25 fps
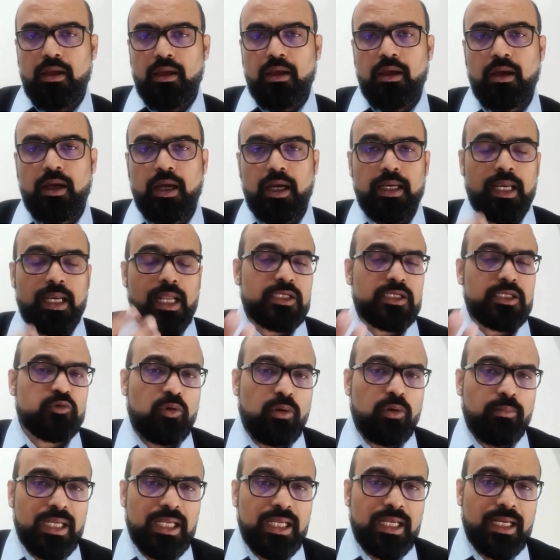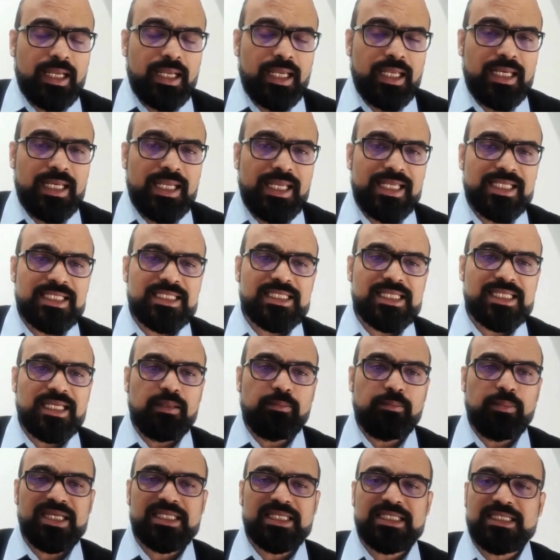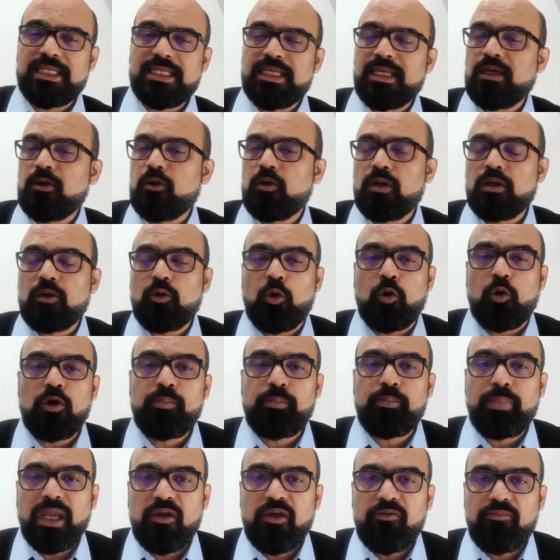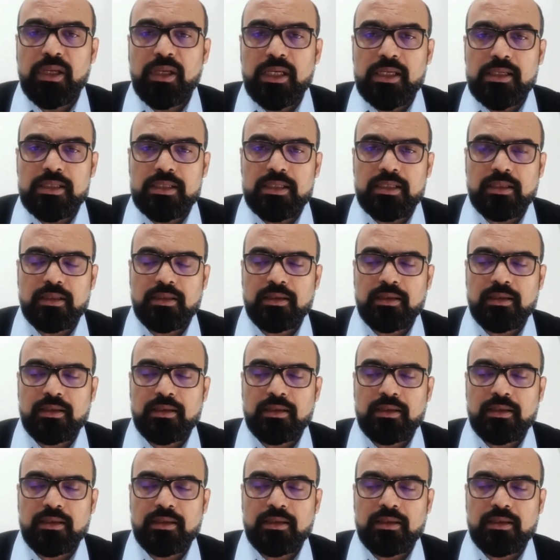A nux vomica can get sick by sitting on a cold pavement.